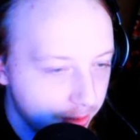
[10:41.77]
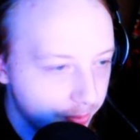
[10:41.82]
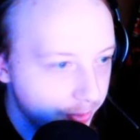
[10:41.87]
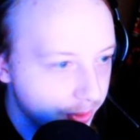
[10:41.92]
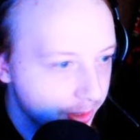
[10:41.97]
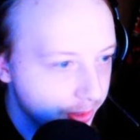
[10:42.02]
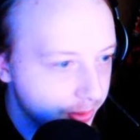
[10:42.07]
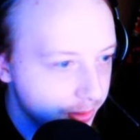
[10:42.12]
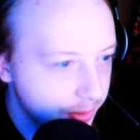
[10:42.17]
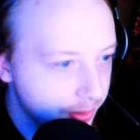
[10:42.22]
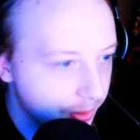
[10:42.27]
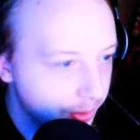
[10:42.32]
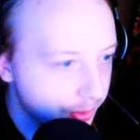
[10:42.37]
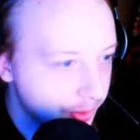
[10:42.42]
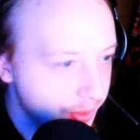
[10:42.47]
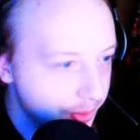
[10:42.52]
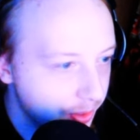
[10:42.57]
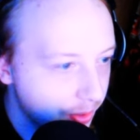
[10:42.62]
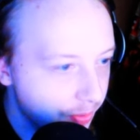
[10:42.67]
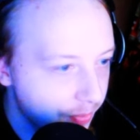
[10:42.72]
zombies.
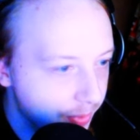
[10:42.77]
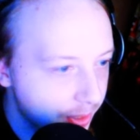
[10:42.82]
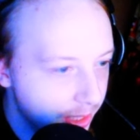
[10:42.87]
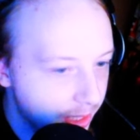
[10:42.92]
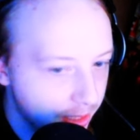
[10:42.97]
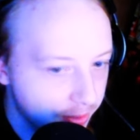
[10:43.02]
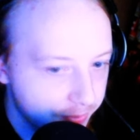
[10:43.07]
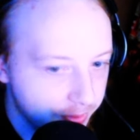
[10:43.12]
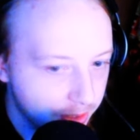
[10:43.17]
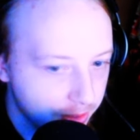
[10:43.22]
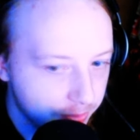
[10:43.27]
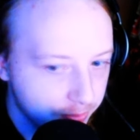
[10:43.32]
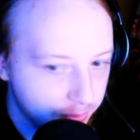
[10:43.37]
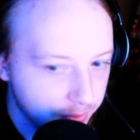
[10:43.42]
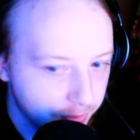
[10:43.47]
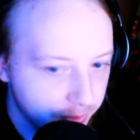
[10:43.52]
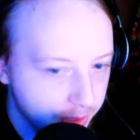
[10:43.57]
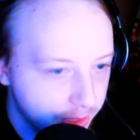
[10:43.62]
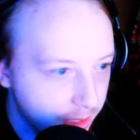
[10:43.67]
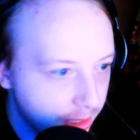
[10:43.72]
There's so many of them.
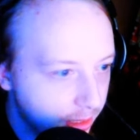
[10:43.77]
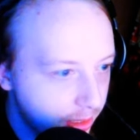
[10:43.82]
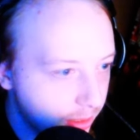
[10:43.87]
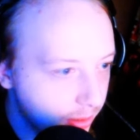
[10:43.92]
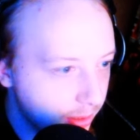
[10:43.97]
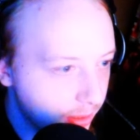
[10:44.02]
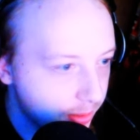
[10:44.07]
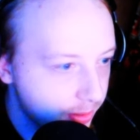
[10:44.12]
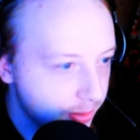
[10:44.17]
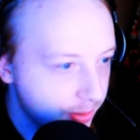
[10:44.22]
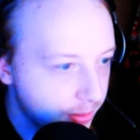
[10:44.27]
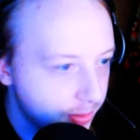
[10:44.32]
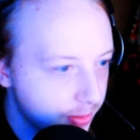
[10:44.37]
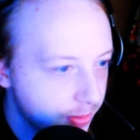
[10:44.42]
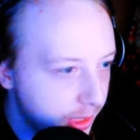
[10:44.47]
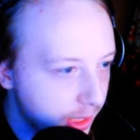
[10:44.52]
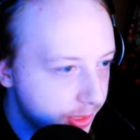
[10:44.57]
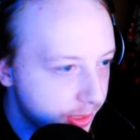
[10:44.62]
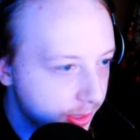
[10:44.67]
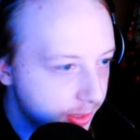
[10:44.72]
Ridiculous.
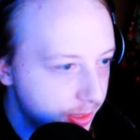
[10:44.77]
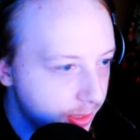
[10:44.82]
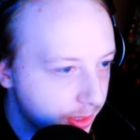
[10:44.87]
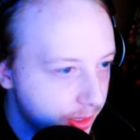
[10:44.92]
My tank's at